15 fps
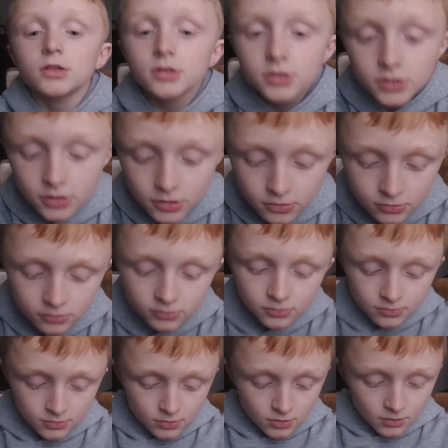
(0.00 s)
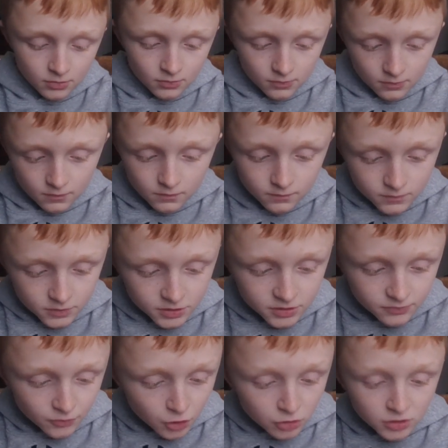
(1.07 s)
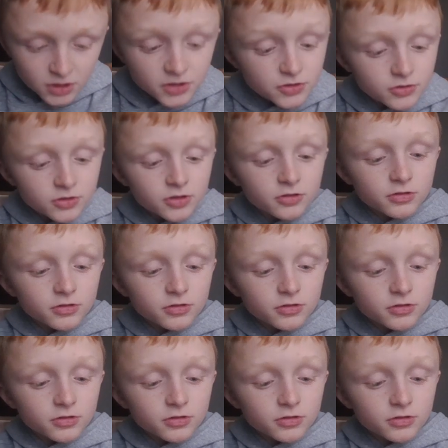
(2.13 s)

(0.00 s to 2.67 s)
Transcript: So, first of all, let's